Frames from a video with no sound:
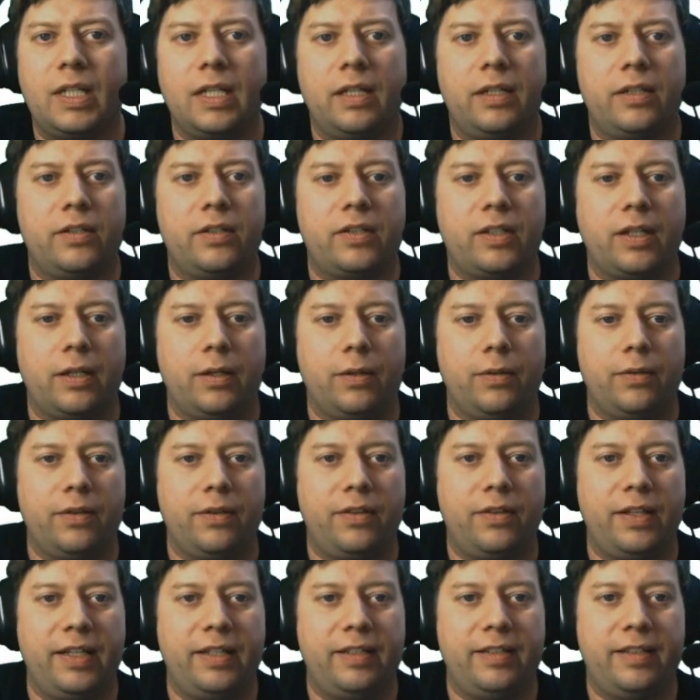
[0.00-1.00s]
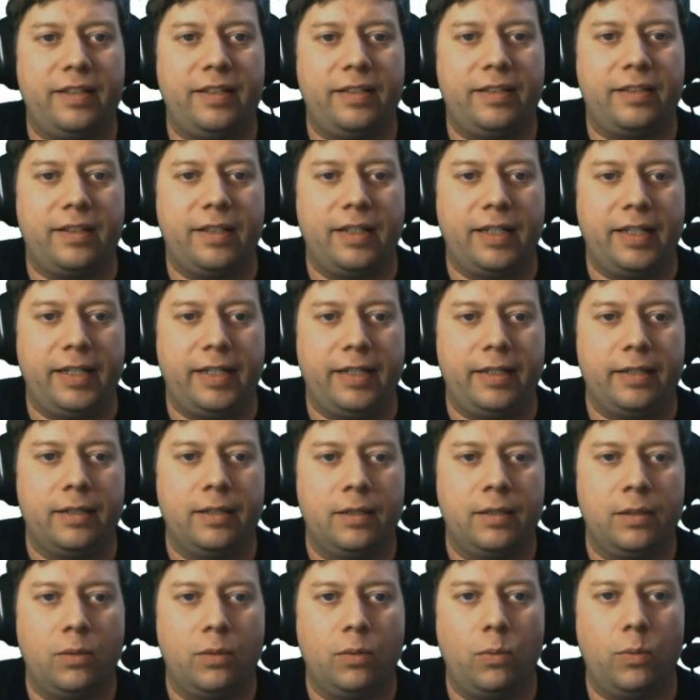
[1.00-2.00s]
So this is the
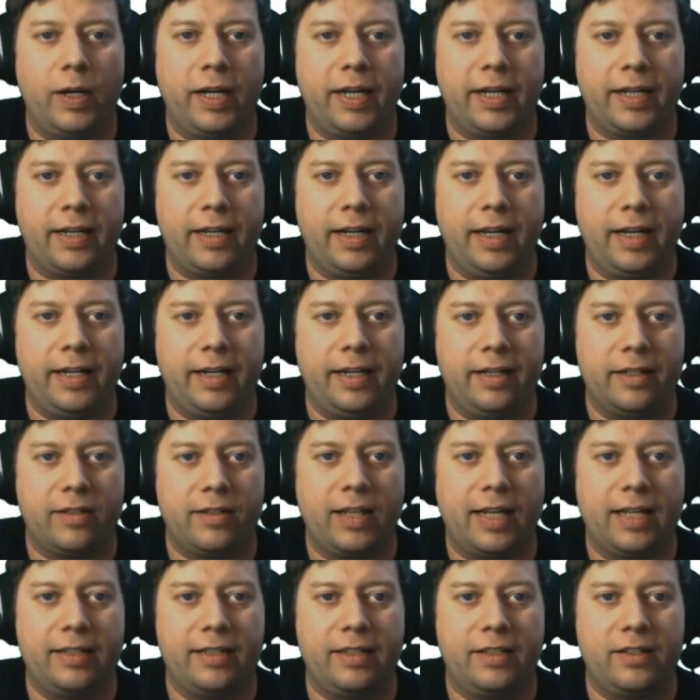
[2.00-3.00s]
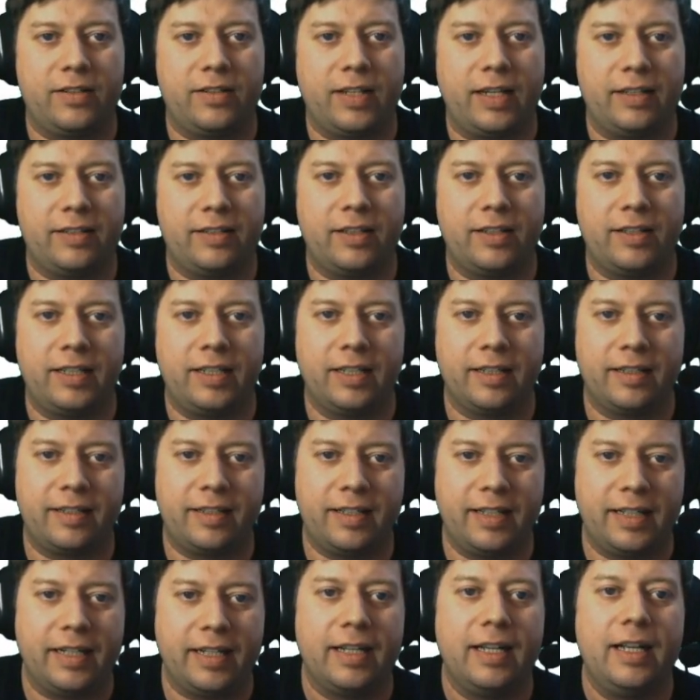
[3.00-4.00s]
wing in its landed state. So as you can
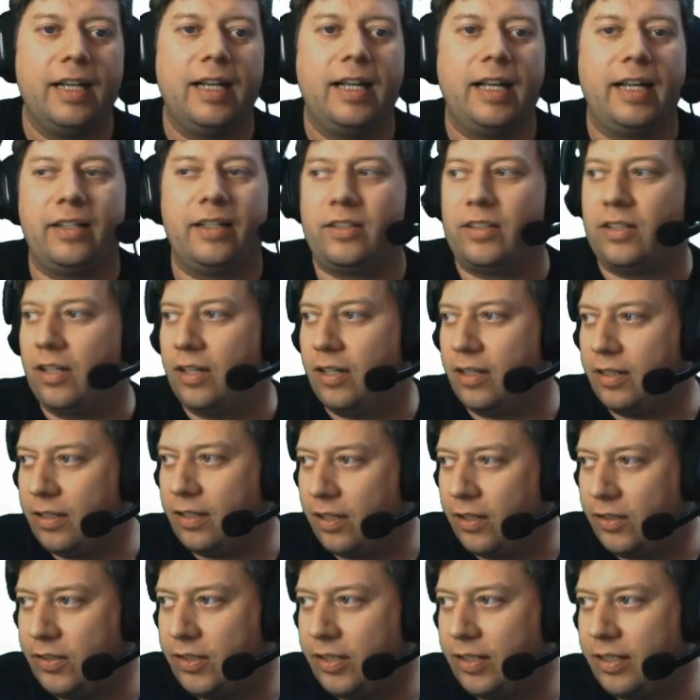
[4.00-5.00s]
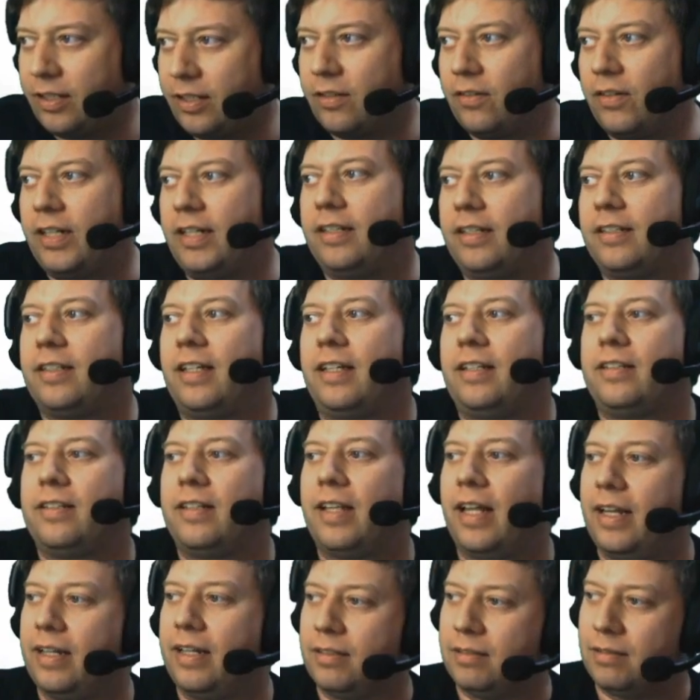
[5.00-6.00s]
see, it's turned 90 degrees. It's
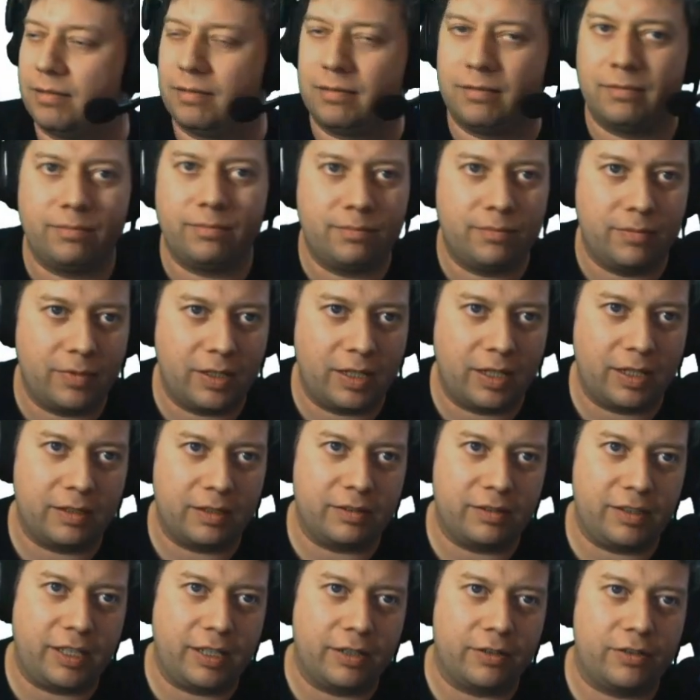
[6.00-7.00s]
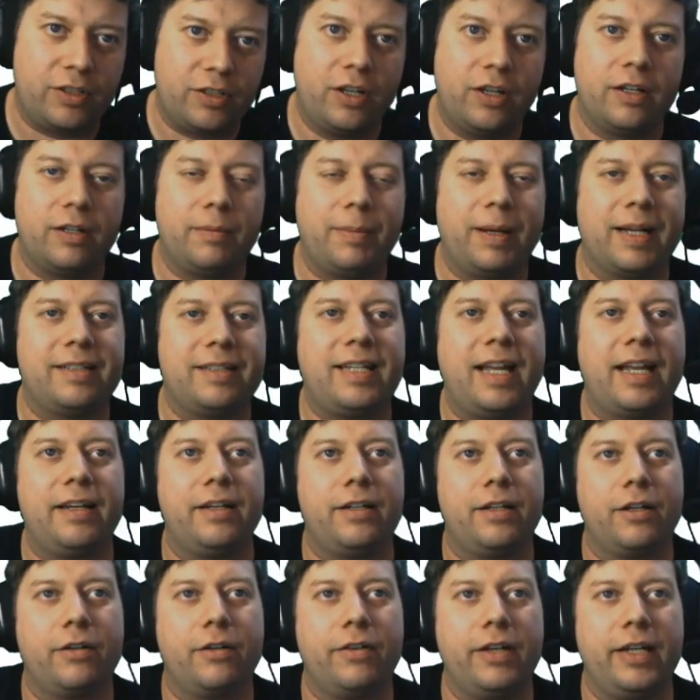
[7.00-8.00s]
then turn about
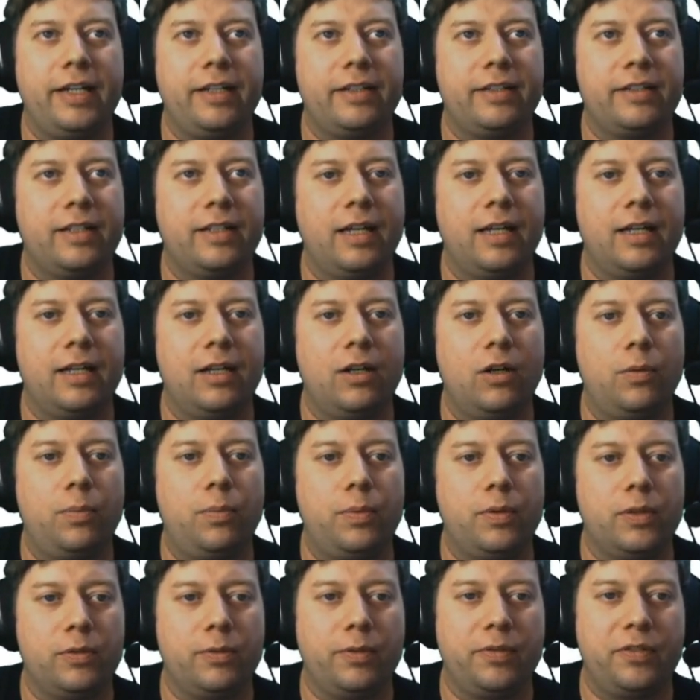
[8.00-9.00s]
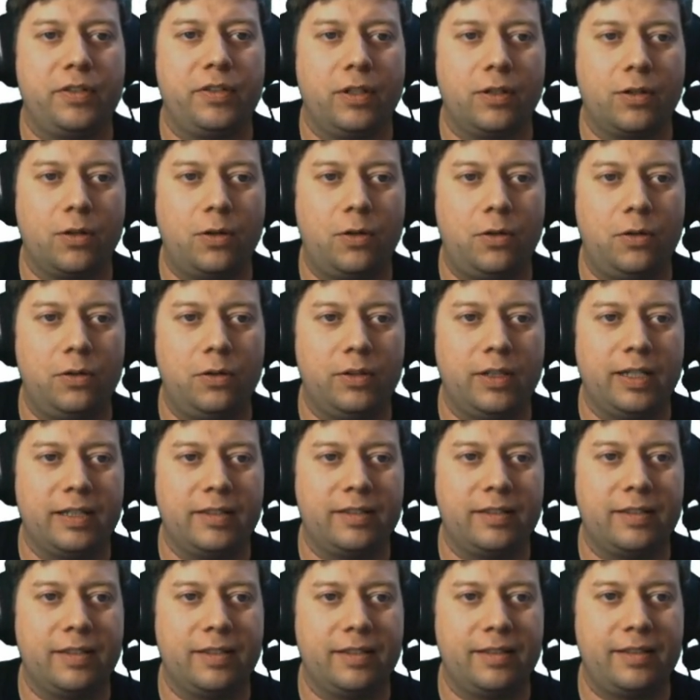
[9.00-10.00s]
10 degrees upwards. We've still got all
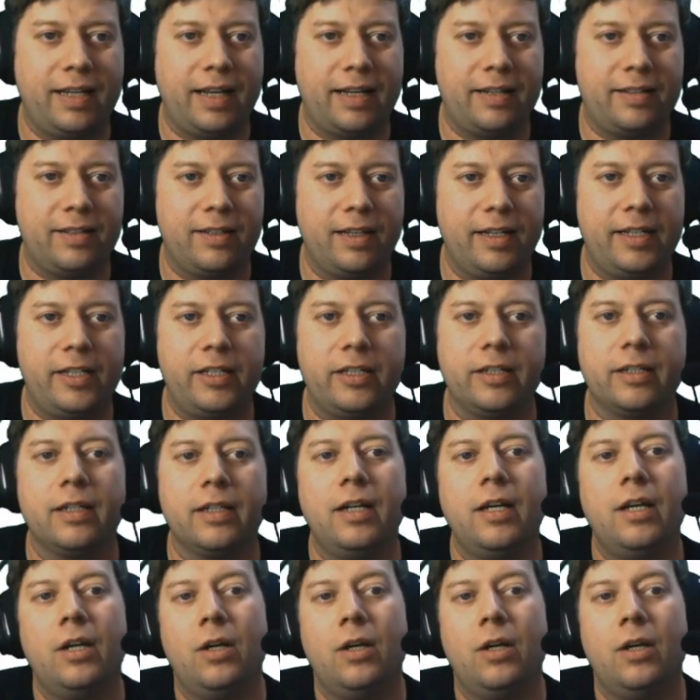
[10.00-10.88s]
that tessellation.